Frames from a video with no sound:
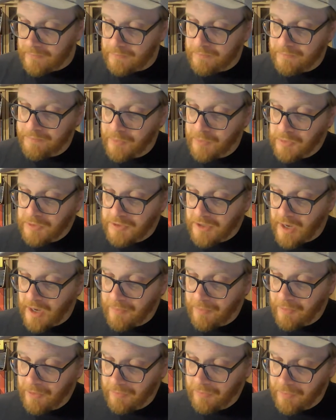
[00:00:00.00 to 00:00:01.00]
bald
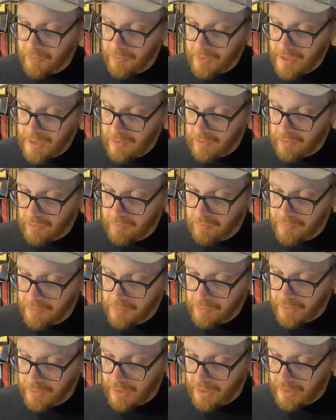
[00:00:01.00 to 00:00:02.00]
cypress, bald eagle,
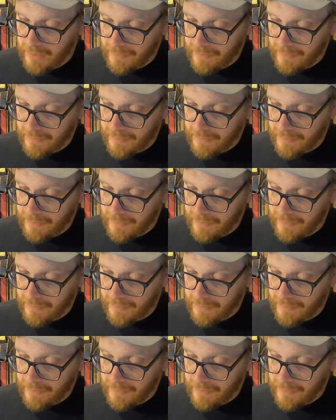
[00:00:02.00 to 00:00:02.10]
balder,